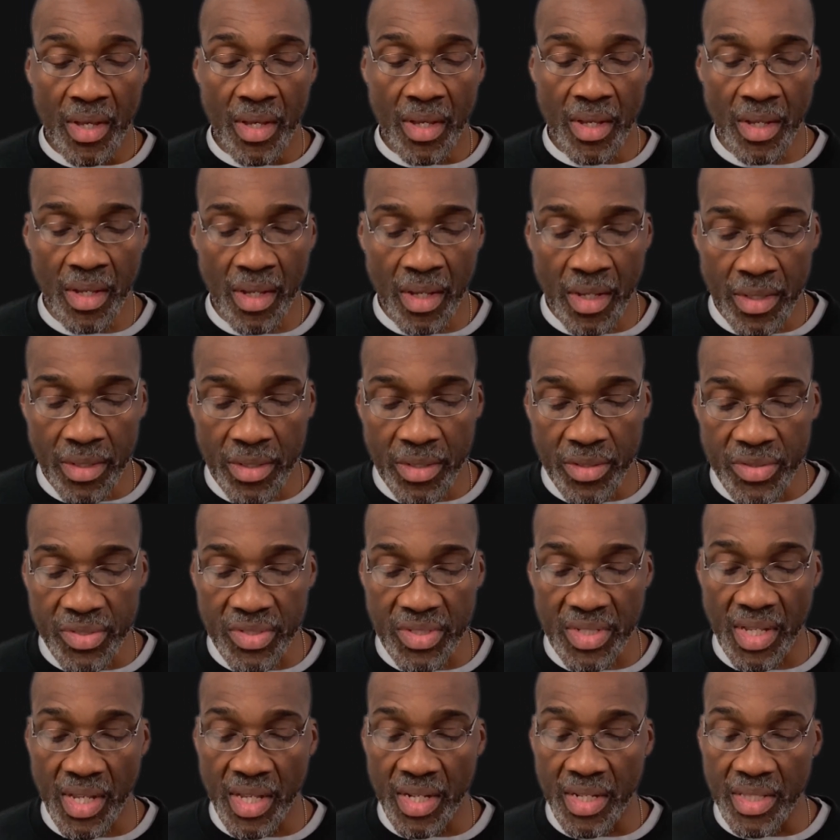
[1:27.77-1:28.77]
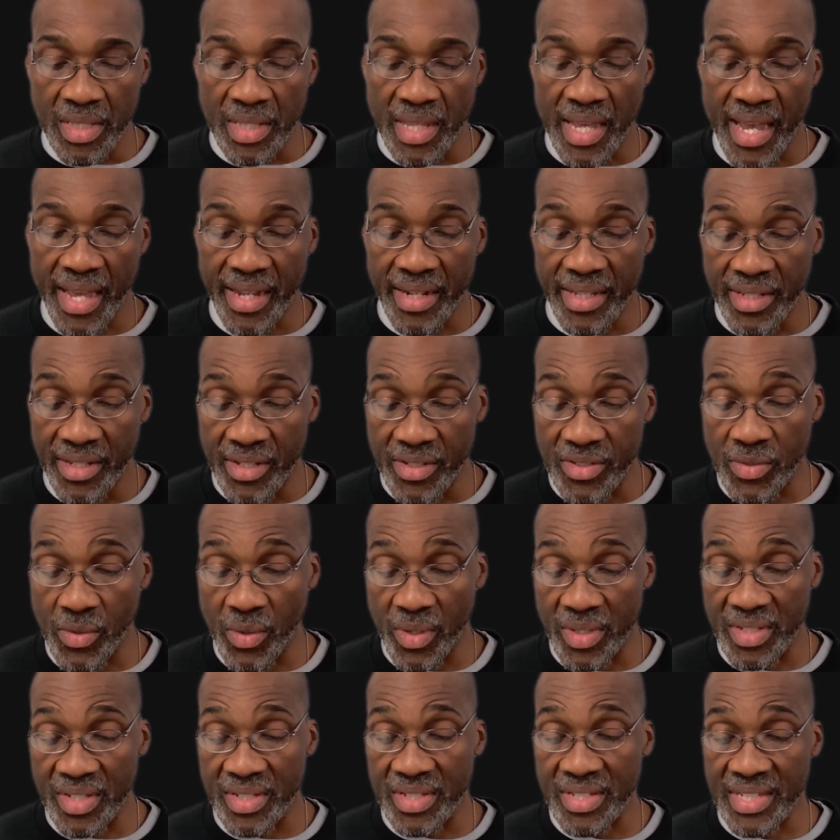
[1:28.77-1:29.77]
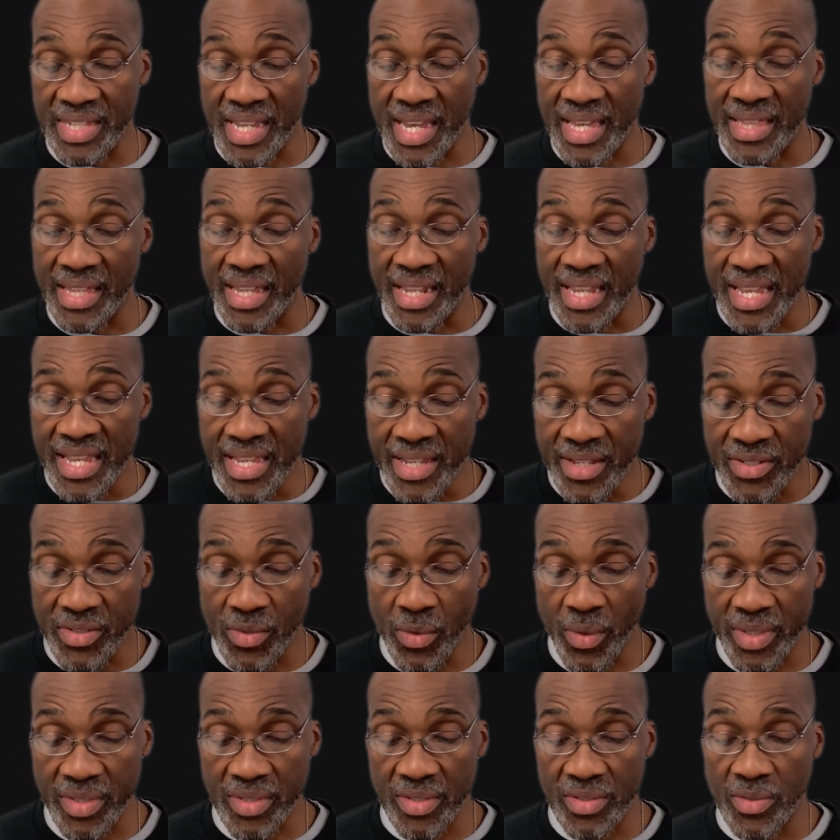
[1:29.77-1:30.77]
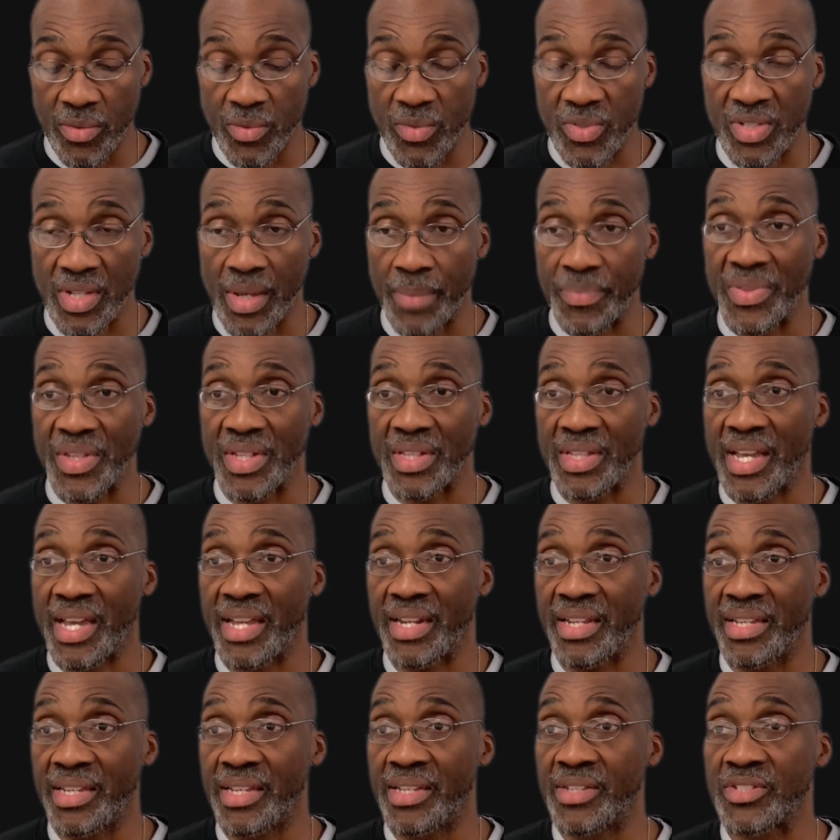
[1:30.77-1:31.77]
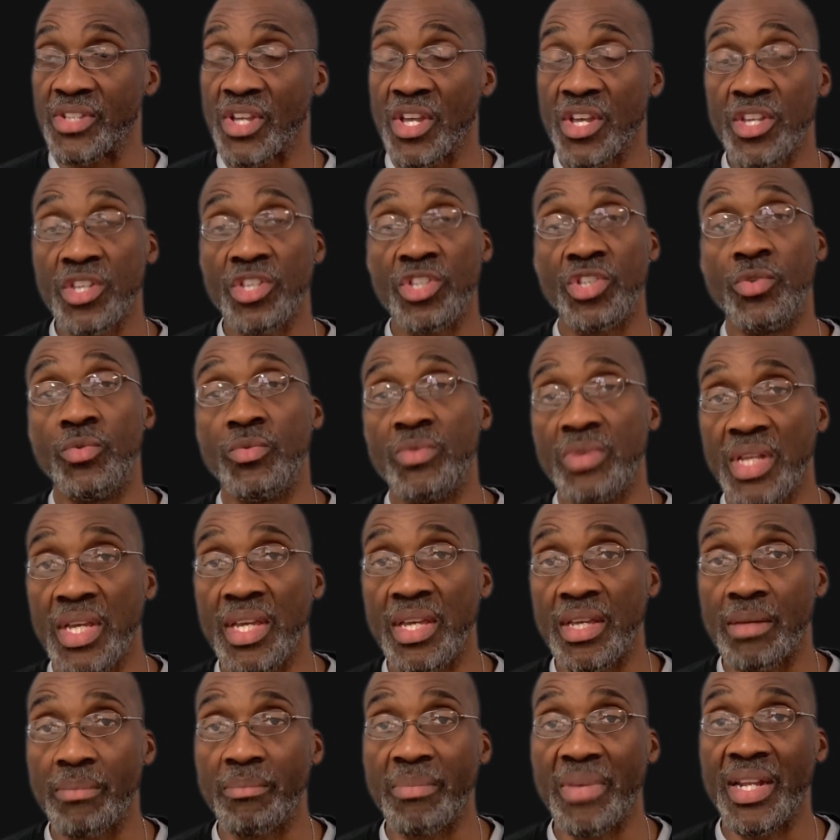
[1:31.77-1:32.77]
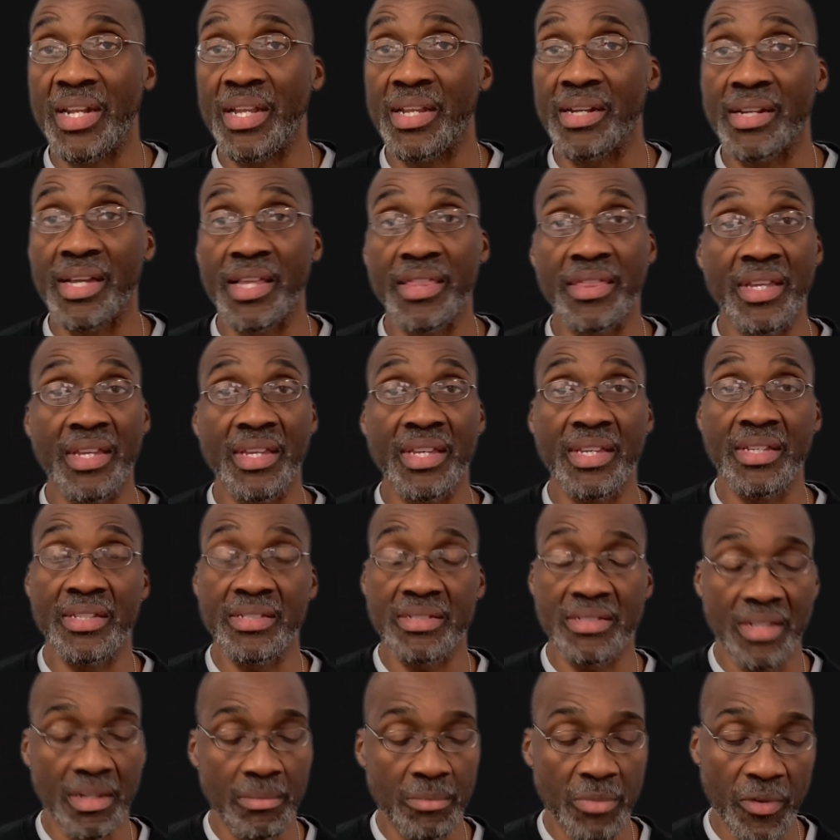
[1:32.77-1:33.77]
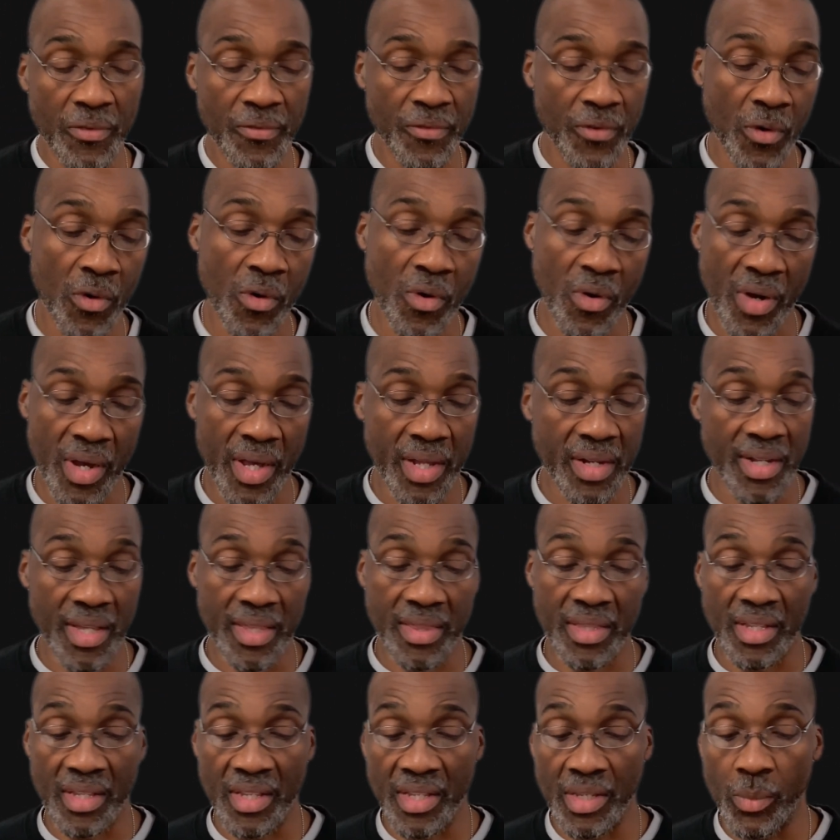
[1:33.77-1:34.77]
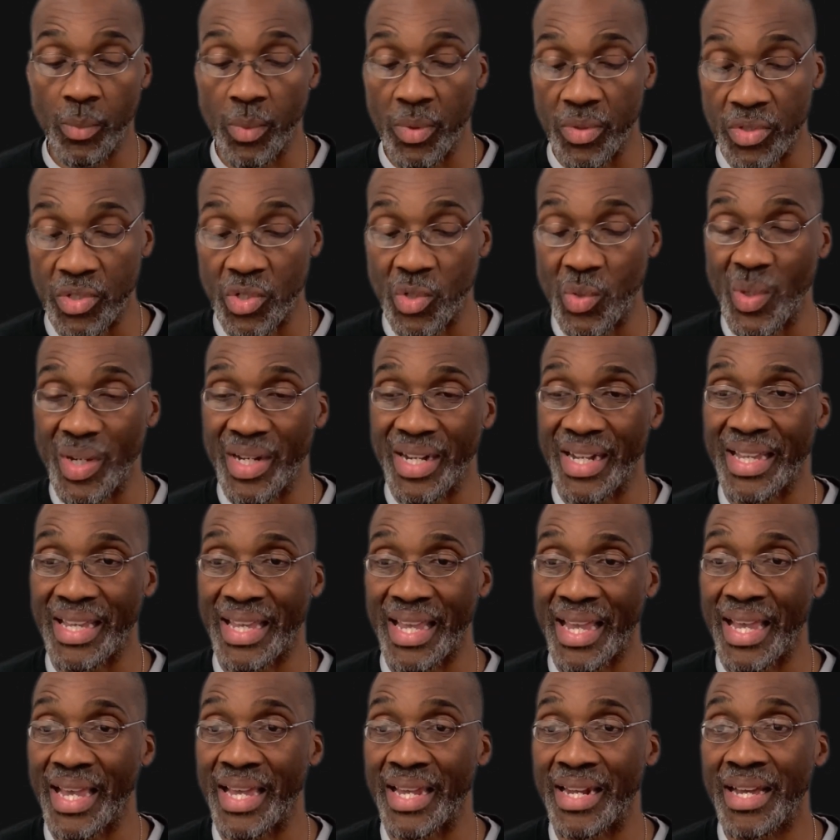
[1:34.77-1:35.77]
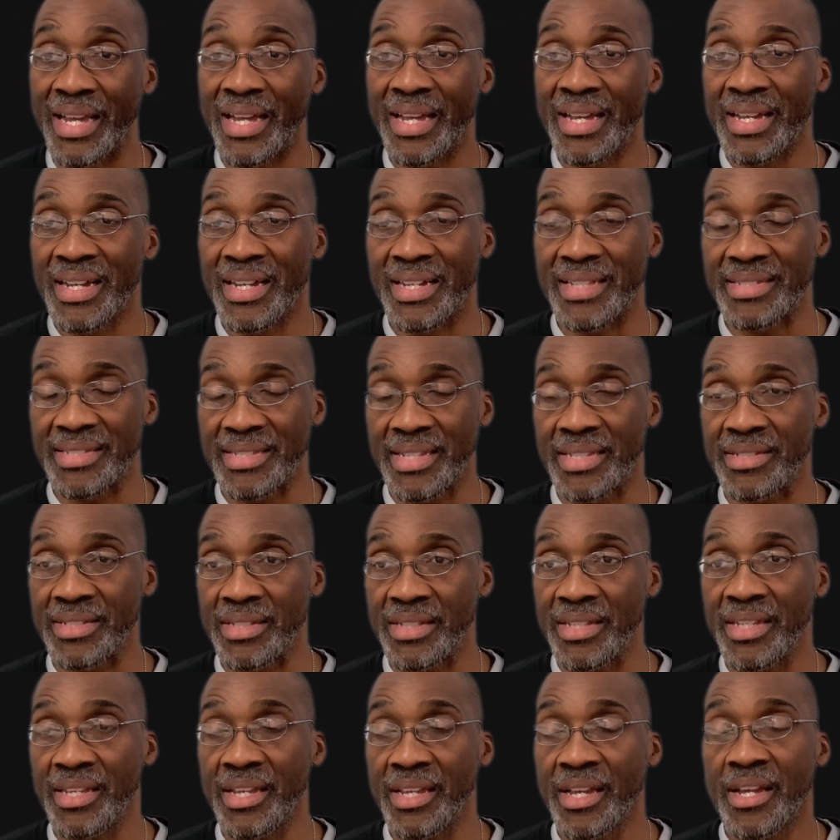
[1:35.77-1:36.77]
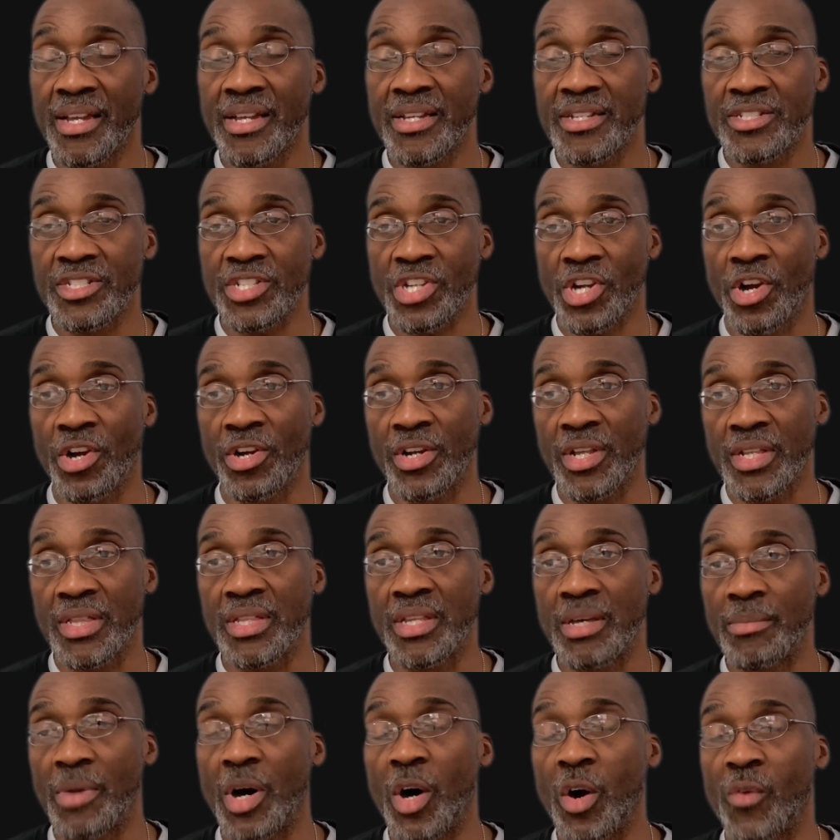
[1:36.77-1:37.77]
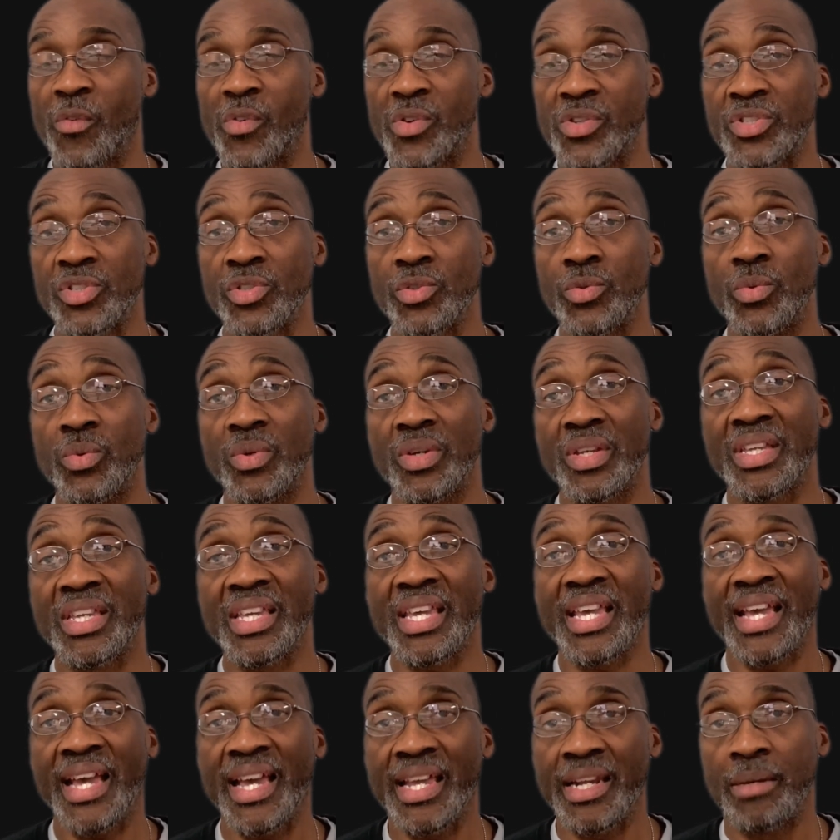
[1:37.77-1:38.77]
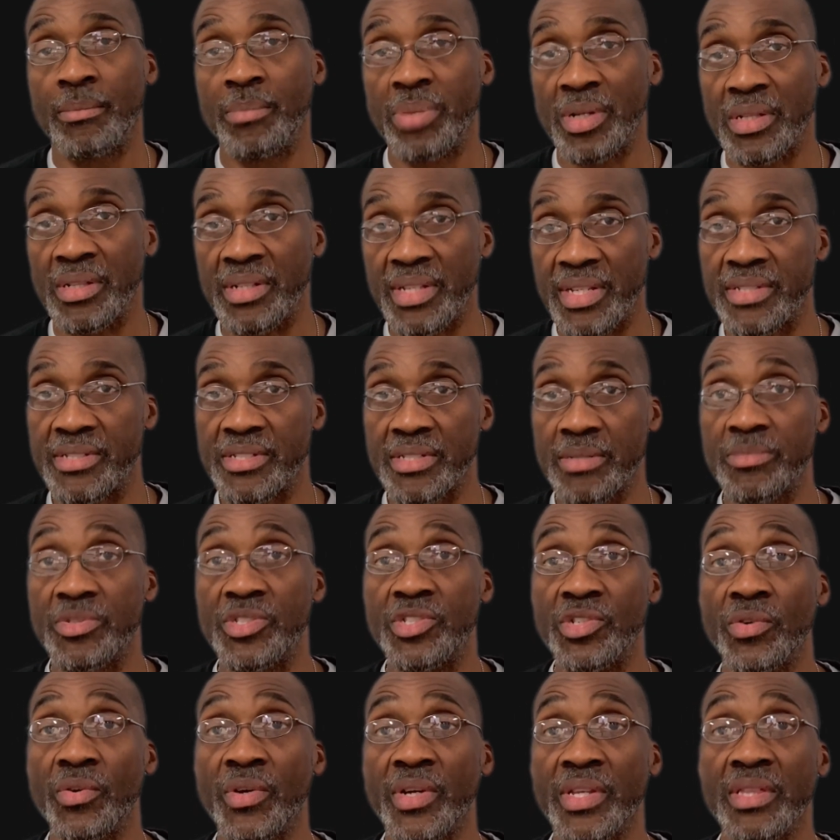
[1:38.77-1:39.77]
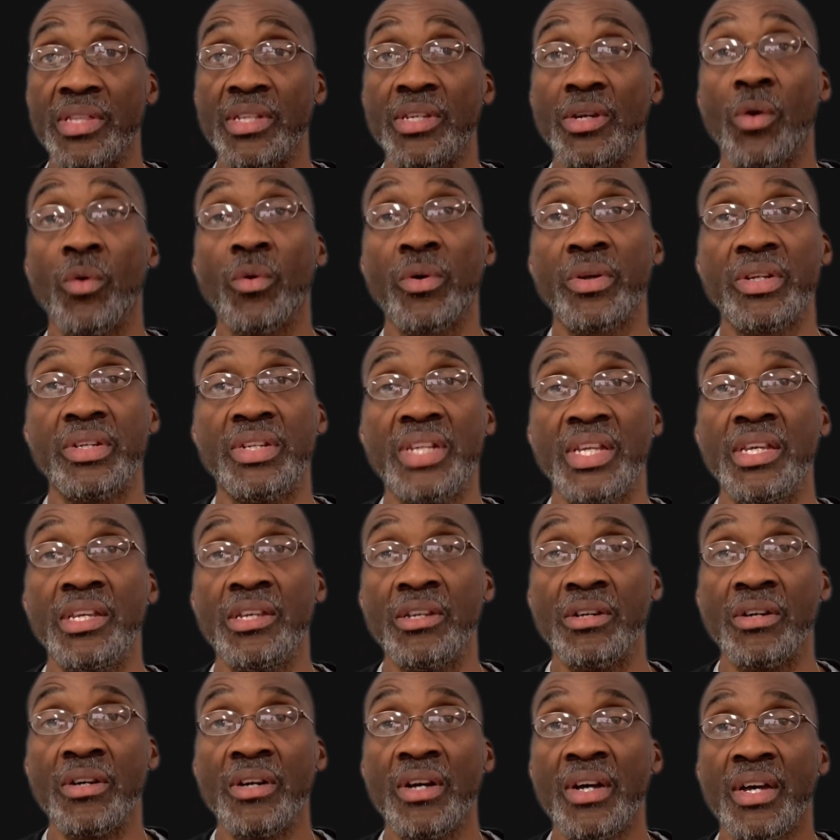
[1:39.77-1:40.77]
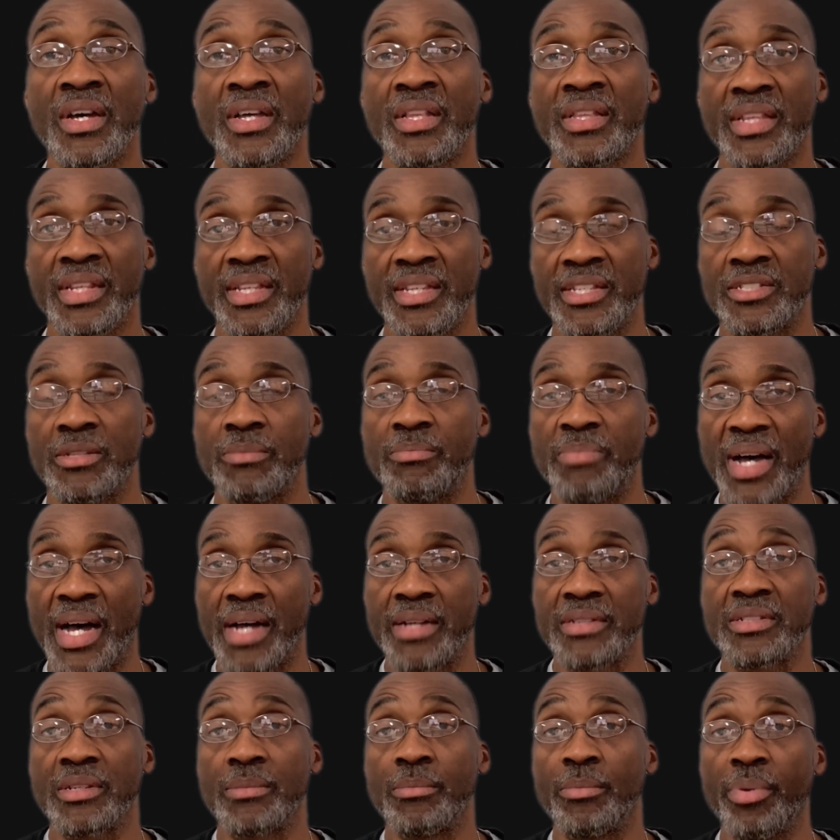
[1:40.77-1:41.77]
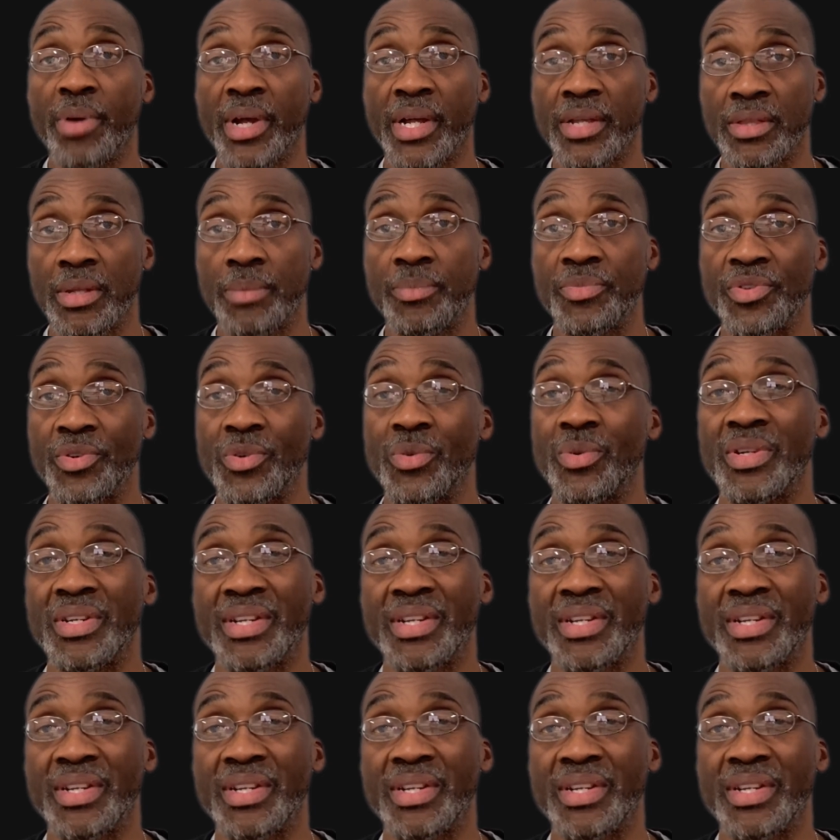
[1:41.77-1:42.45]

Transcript: Understanding that, he is going to say that he is going to do something that is unique, meaning nothing he has done before and nothing he will do again, essentially turning them over to cannibalism during the ordeal that he is about to bring them through.